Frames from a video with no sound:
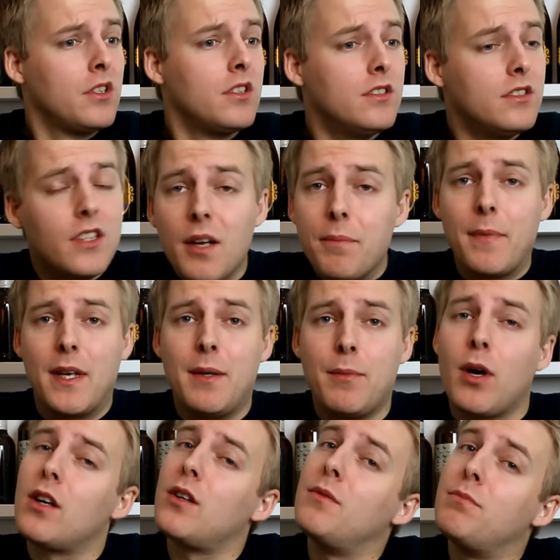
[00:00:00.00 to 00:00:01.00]
not many
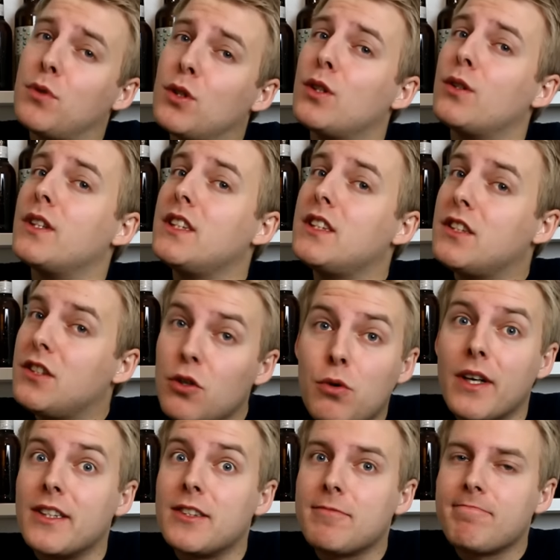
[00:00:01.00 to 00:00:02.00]
modern breweries
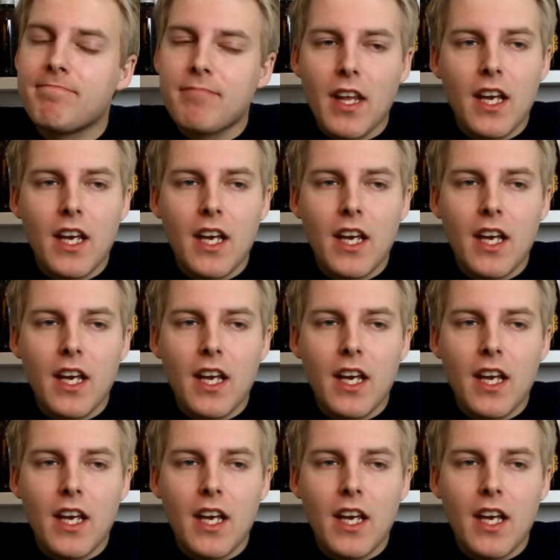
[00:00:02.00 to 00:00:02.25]
do it